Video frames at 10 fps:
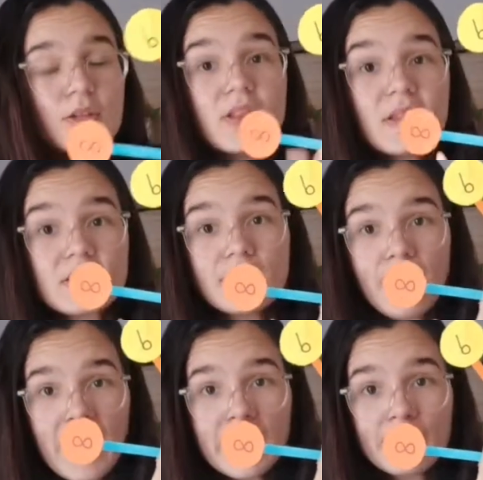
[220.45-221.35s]
this
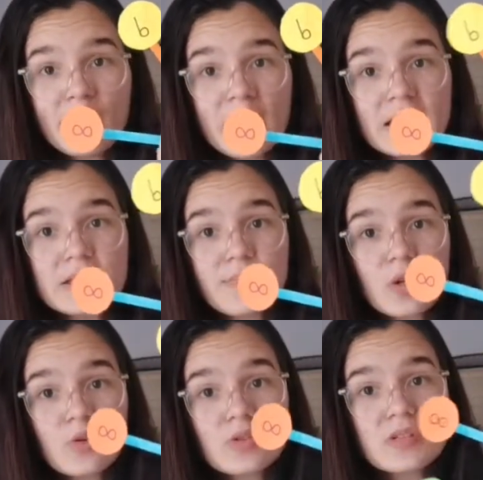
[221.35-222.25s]
main piece,
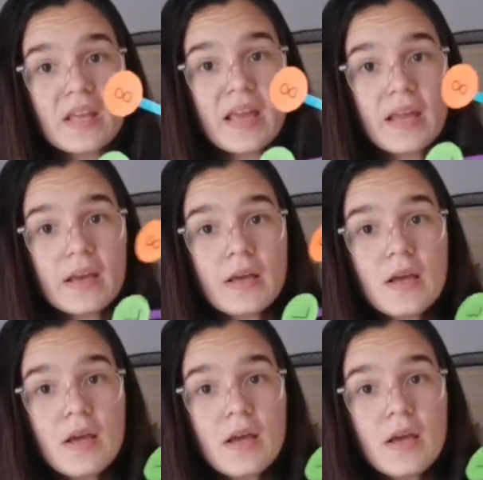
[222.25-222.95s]
because then